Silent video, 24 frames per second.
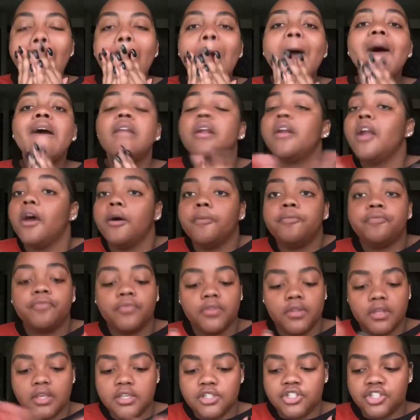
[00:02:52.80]
don't know,
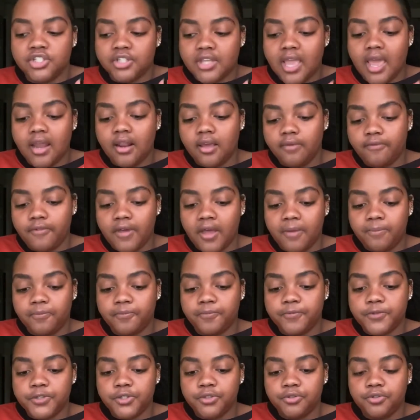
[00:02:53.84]
it's just kind of
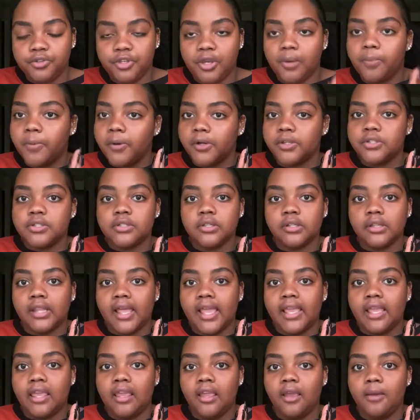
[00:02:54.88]
up to your personal
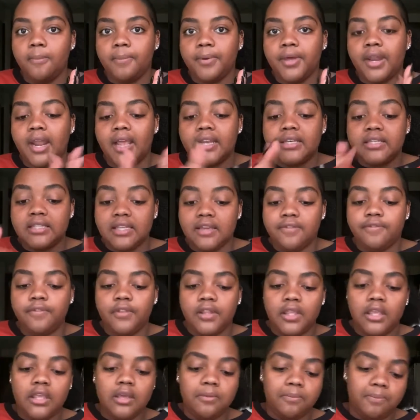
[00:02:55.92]
liking, but I
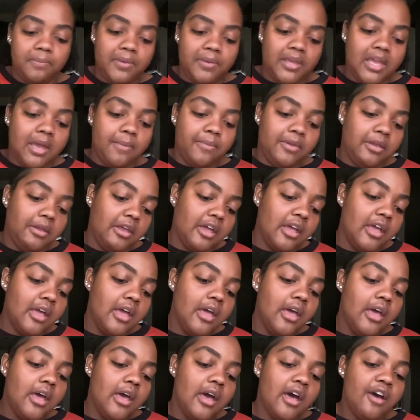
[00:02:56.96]
definitely am becoming
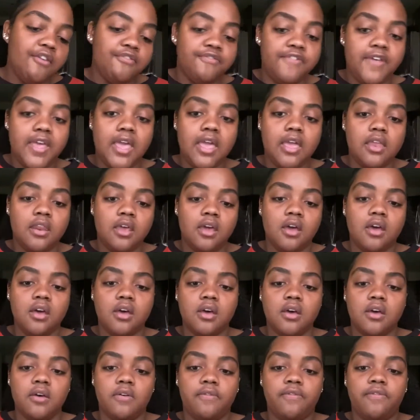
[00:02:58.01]
a fan
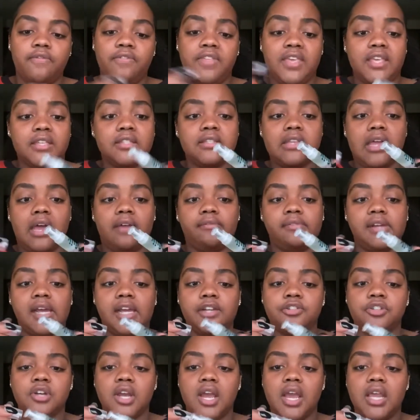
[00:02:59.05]
of this. Now, I've
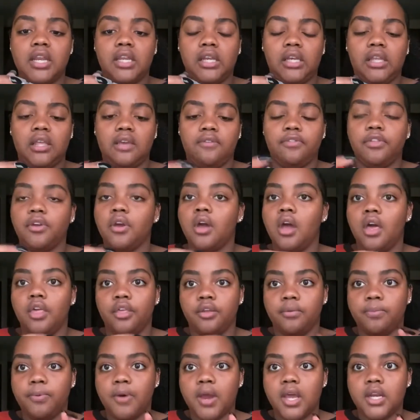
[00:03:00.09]
not tried any of their
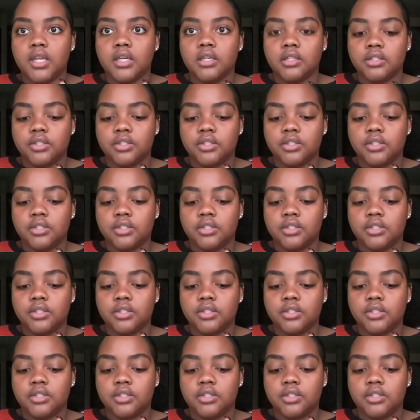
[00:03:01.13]
other products,